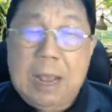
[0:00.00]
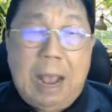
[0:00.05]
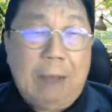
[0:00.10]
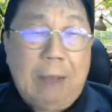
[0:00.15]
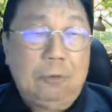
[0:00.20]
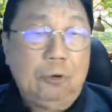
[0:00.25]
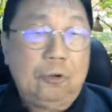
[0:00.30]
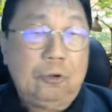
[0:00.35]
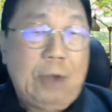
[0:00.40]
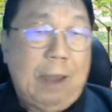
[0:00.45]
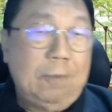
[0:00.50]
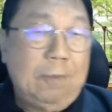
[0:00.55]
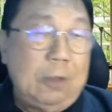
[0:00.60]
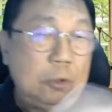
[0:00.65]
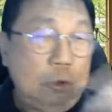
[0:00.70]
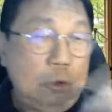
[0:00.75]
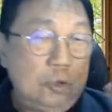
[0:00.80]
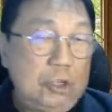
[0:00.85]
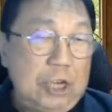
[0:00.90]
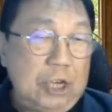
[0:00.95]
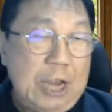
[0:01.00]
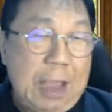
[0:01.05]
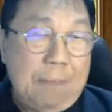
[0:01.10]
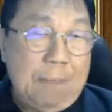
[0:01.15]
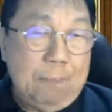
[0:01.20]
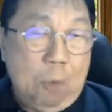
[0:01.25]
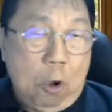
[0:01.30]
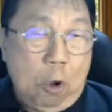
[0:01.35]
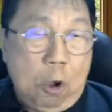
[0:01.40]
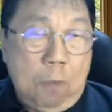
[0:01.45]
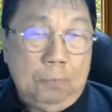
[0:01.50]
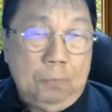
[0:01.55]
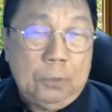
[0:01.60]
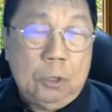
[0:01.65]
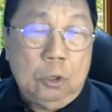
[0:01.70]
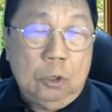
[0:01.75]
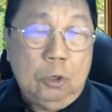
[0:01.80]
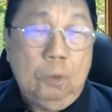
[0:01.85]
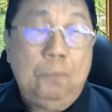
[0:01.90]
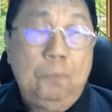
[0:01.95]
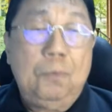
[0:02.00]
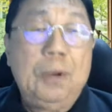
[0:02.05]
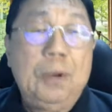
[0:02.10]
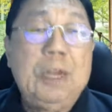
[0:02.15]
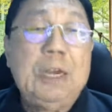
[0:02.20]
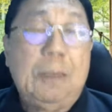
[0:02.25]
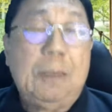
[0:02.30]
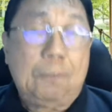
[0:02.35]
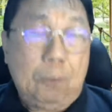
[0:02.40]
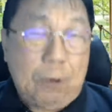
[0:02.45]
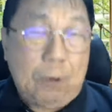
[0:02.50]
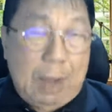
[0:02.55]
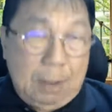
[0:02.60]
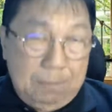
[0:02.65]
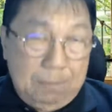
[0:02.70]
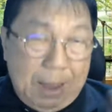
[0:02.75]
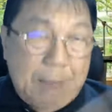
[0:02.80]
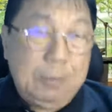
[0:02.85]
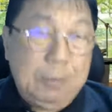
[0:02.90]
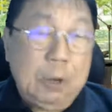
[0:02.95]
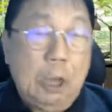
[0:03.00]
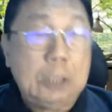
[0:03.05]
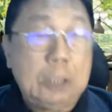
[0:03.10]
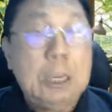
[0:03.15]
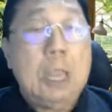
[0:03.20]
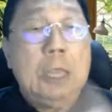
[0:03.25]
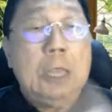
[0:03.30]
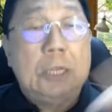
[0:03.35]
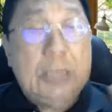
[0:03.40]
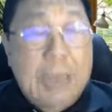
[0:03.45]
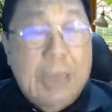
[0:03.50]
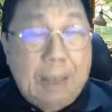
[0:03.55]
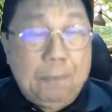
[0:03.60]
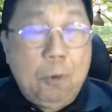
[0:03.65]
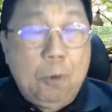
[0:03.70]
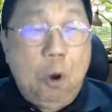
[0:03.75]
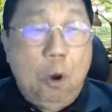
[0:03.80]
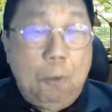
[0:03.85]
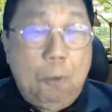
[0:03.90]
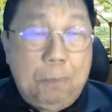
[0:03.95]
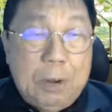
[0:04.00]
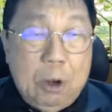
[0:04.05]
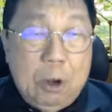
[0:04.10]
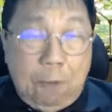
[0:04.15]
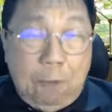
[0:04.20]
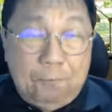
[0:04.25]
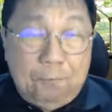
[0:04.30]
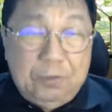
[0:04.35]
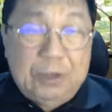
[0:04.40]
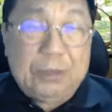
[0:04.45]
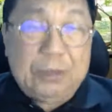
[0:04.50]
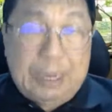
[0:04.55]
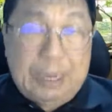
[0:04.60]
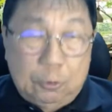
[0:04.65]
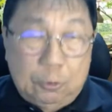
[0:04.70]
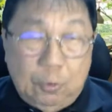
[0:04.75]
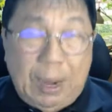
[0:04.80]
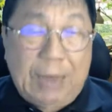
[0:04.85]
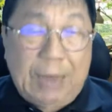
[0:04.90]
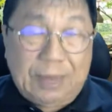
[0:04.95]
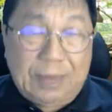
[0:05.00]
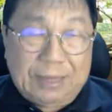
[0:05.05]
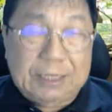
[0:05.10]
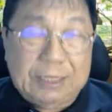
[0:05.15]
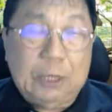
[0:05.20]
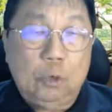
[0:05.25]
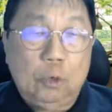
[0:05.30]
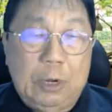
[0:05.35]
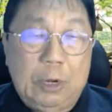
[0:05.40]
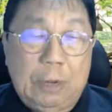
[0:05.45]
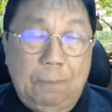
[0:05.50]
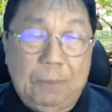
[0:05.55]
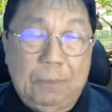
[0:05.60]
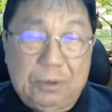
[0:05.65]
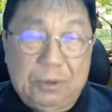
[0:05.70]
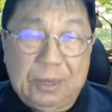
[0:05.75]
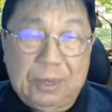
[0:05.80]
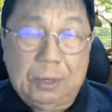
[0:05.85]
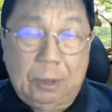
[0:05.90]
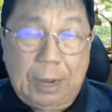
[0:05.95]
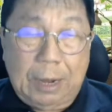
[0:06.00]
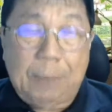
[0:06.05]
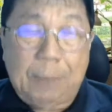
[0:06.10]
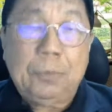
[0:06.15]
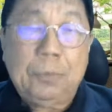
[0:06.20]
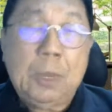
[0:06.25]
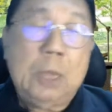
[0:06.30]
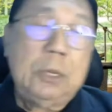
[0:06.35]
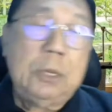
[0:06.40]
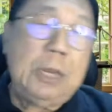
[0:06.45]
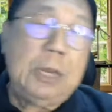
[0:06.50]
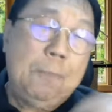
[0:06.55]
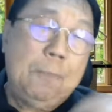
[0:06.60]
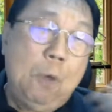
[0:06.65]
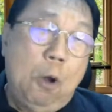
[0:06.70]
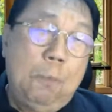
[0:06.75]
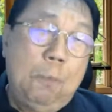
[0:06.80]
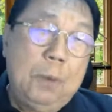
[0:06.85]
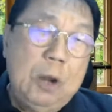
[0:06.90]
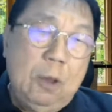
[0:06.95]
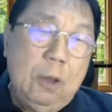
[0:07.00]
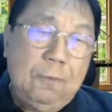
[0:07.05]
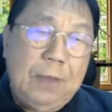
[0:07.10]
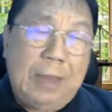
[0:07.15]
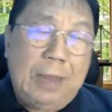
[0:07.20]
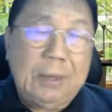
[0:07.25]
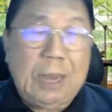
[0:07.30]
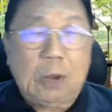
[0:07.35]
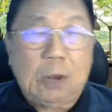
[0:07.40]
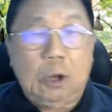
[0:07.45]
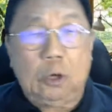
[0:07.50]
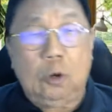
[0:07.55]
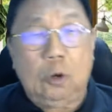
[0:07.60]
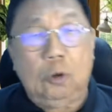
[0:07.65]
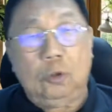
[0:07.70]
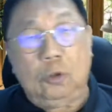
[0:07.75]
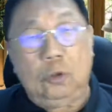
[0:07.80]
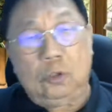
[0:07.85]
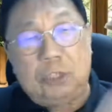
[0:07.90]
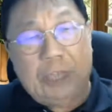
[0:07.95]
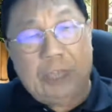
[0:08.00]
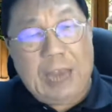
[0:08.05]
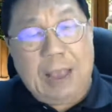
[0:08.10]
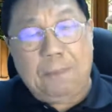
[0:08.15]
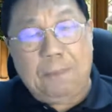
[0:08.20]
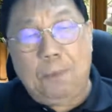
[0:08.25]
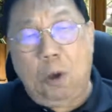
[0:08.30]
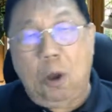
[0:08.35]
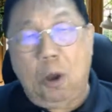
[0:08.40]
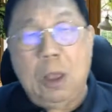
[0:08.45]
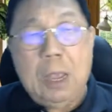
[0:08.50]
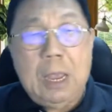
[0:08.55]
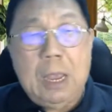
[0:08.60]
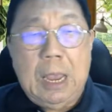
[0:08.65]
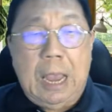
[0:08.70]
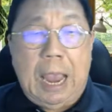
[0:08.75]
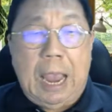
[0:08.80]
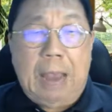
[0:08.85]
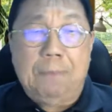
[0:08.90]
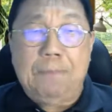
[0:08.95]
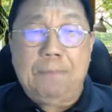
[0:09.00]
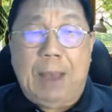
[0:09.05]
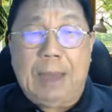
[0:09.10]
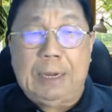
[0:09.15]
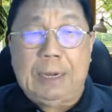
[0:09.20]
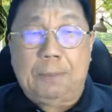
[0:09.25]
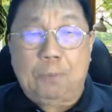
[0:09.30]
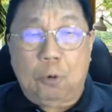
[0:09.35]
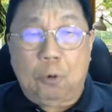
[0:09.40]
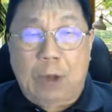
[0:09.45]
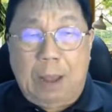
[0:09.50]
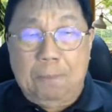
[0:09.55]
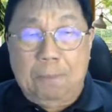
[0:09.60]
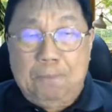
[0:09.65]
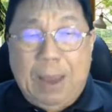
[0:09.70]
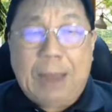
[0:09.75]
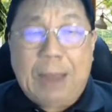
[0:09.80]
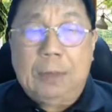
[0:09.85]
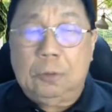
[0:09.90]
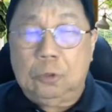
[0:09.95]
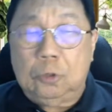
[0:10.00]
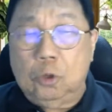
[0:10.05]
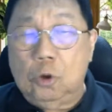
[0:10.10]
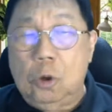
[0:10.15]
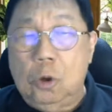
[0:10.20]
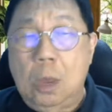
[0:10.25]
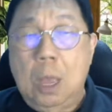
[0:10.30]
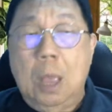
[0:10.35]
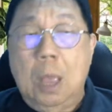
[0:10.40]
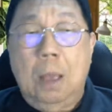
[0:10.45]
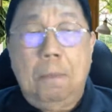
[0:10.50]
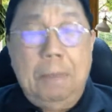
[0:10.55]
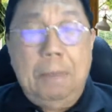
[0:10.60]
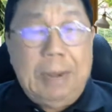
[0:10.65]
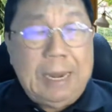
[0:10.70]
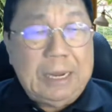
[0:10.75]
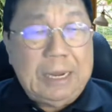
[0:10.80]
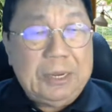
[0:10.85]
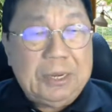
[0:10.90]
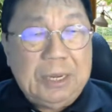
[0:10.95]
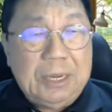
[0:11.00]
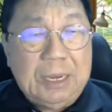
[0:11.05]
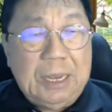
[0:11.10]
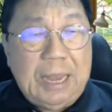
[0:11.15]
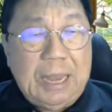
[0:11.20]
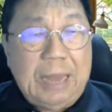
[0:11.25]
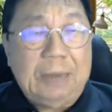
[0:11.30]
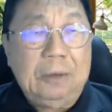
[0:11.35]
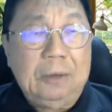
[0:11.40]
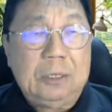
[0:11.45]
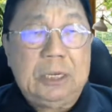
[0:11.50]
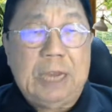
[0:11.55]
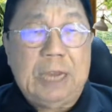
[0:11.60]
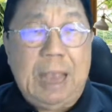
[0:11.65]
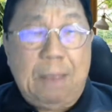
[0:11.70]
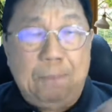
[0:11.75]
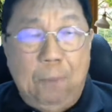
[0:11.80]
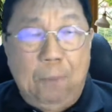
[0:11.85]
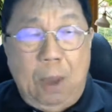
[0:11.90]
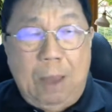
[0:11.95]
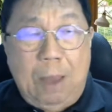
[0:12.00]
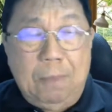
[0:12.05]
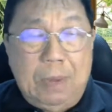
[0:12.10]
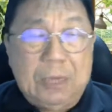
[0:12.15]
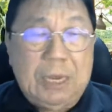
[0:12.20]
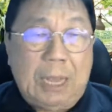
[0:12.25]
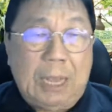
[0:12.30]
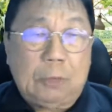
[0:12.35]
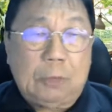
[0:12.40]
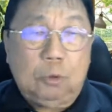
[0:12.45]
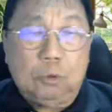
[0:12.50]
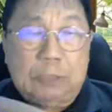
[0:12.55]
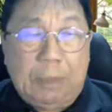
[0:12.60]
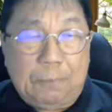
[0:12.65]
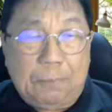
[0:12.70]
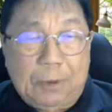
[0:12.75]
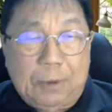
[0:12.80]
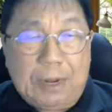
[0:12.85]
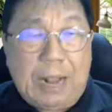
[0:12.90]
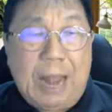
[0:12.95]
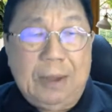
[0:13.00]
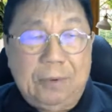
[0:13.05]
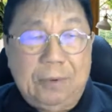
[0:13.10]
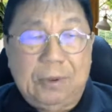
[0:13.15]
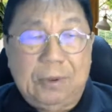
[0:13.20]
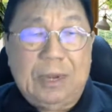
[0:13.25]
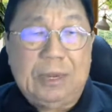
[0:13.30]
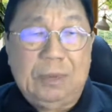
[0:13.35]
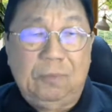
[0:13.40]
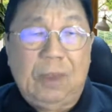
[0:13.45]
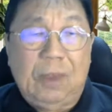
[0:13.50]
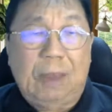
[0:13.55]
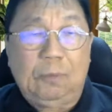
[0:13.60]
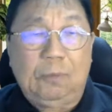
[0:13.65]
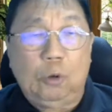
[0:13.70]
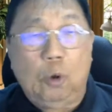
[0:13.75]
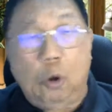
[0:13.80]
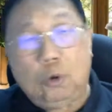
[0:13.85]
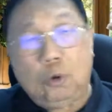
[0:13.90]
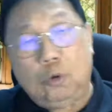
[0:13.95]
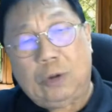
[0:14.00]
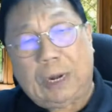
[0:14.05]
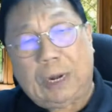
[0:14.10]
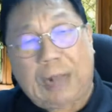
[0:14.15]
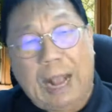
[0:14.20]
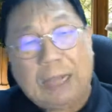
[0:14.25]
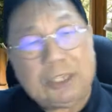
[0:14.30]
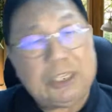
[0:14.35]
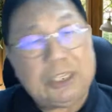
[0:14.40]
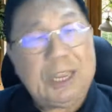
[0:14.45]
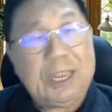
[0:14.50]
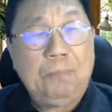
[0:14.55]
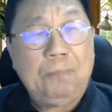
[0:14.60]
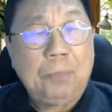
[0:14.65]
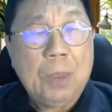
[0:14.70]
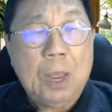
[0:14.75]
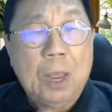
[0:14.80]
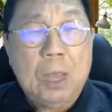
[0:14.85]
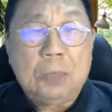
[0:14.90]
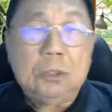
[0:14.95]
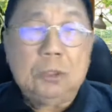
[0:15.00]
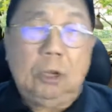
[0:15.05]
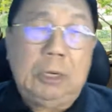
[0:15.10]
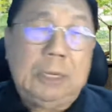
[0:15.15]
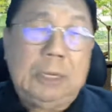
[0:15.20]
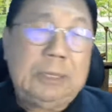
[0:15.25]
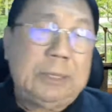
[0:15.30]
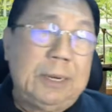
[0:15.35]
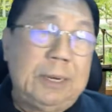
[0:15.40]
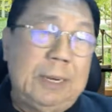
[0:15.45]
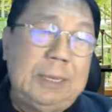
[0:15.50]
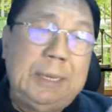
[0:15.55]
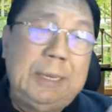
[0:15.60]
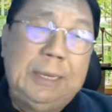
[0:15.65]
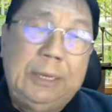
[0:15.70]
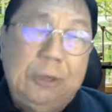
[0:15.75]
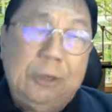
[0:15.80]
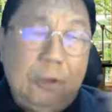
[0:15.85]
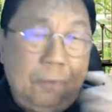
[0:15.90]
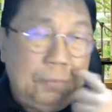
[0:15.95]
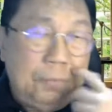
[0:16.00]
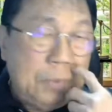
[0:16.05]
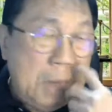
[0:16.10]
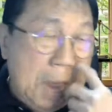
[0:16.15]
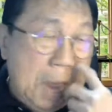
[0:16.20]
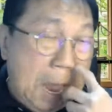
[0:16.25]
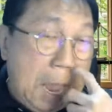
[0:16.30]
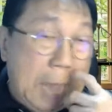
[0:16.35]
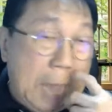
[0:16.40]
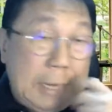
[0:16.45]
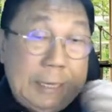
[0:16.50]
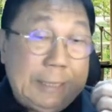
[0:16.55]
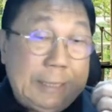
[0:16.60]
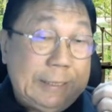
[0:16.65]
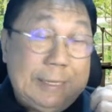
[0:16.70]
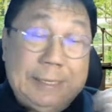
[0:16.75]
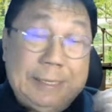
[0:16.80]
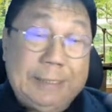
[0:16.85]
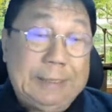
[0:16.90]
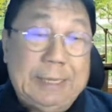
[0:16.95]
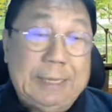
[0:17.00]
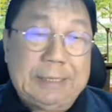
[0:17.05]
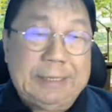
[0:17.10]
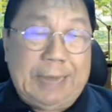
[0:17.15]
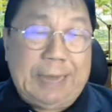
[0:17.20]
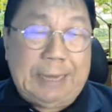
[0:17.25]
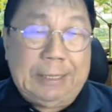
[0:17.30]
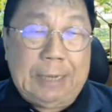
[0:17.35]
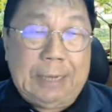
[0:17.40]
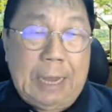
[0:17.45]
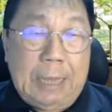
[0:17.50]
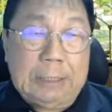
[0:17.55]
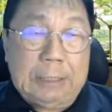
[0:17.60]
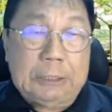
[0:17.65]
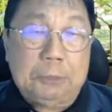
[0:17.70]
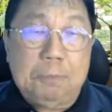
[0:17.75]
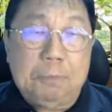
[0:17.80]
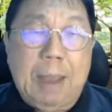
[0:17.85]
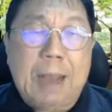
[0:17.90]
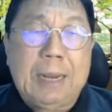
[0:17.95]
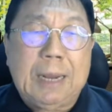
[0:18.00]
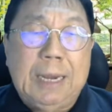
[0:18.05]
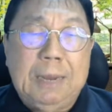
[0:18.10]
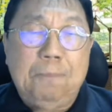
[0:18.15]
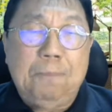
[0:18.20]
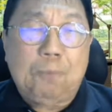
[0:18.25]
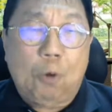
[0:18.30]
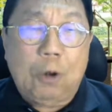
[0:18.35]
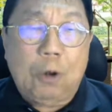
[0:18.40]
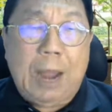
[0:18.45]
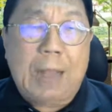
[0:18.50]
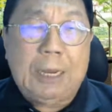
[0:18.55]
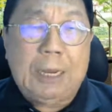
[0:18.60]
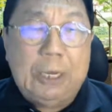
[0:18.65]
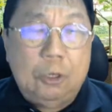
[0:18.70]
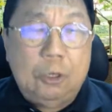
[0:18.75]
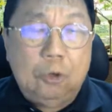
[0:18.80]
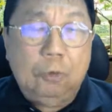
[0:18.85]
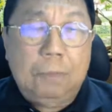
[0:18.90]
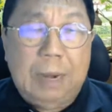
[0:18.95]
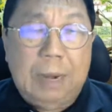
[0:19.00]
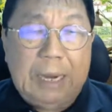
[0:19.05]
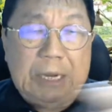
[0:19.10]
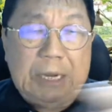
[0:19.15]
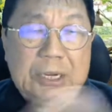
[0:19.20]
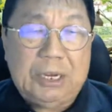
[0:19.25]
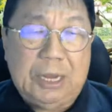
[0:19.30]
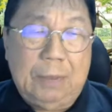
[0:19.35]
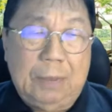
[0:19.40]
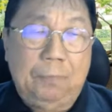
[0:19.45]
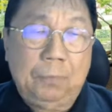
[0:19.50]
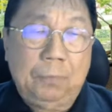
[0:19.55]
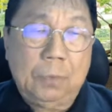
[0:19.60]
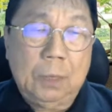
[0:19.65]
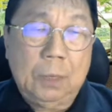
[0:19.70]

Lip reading: I have to travel to Singapore to bring the product back, because Singapore open office. That's why I started doing the business, all right? Singapore open office. I said, I got to go to Singapore and buy the product back to Malaysia. And Singapore and Malaysia are two separate countries. We have to go through the custom. So literally, it's just like smuggling product into Malaysia.